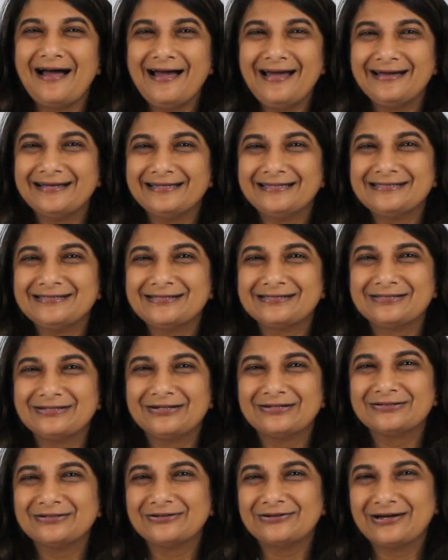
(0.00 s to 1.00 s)
Hi, this is
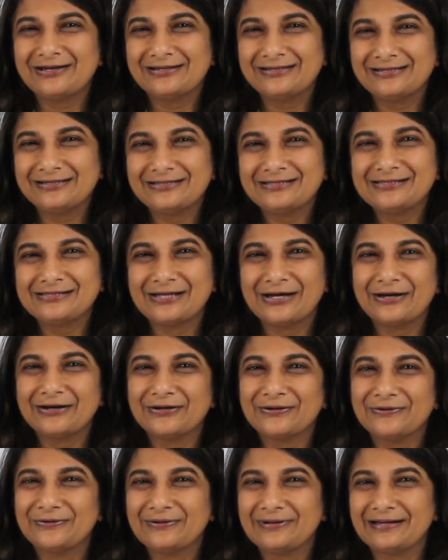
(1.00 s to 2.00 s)
Dr. Radhika
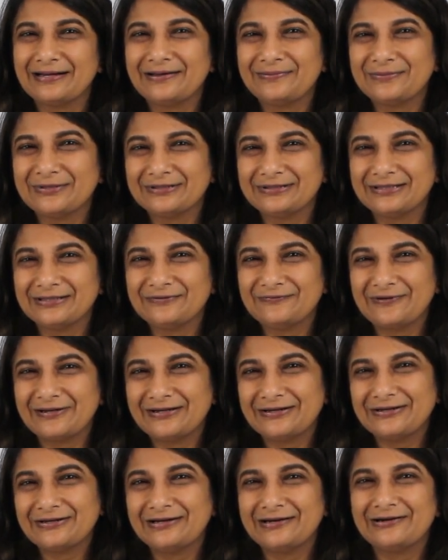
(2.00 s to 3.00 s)
Sthanu, and I'm the lead
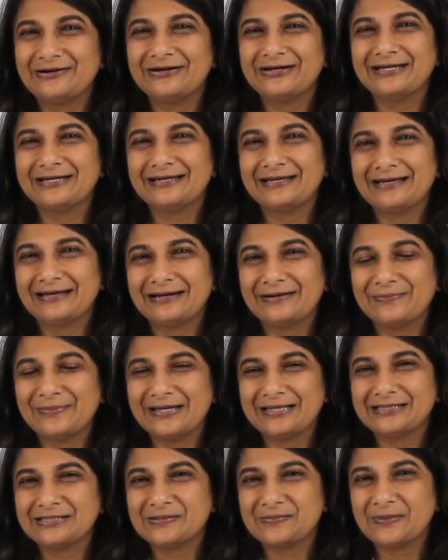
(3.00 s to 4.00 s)
veterinarian at
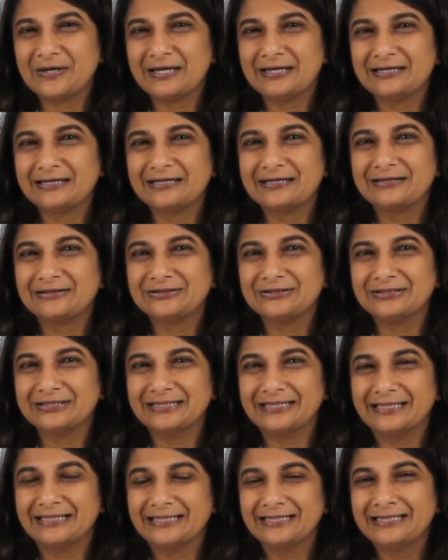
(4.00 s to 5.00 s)
Emancipet in
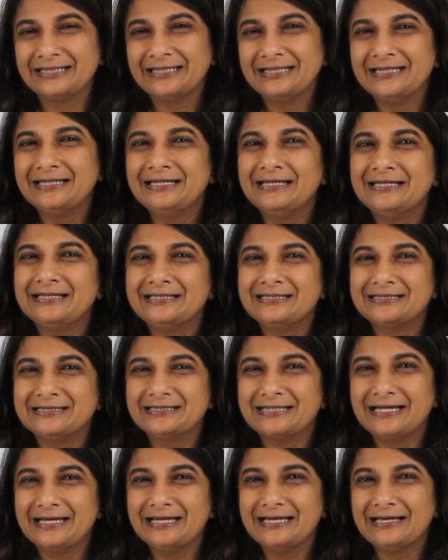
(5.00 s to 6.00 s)
Colleen.
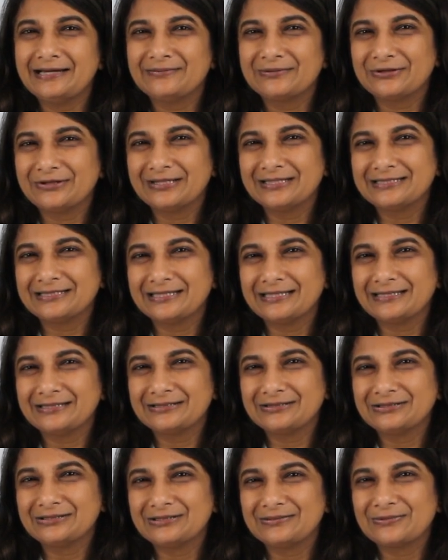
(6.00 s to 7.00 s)
Today, I'm going to
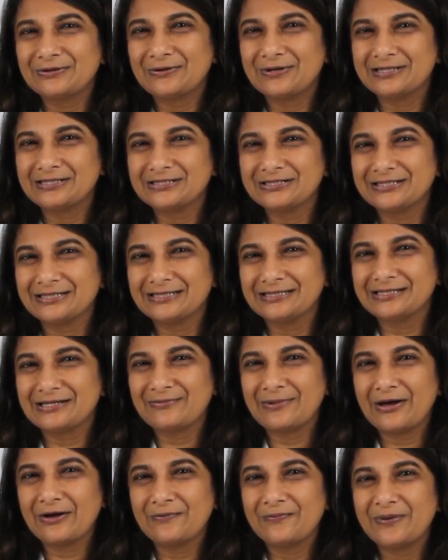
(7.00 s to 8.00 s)
answer some questions
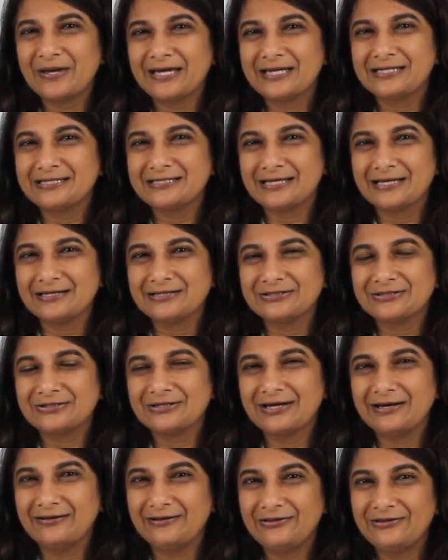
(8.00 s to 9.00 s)
about pet dental
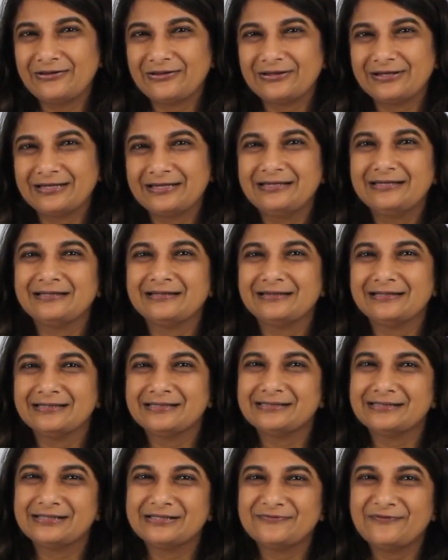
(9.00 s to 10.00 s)
health. This
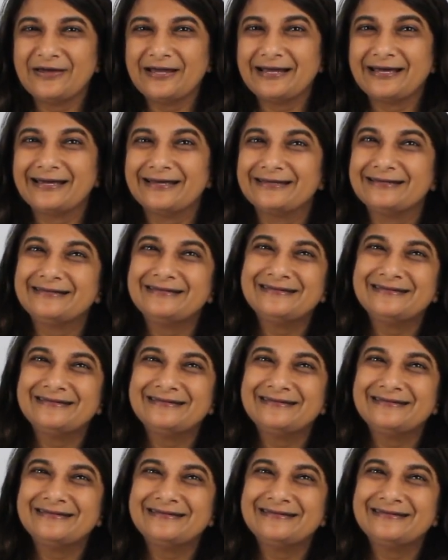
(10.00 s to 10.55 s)
is Vet Ed.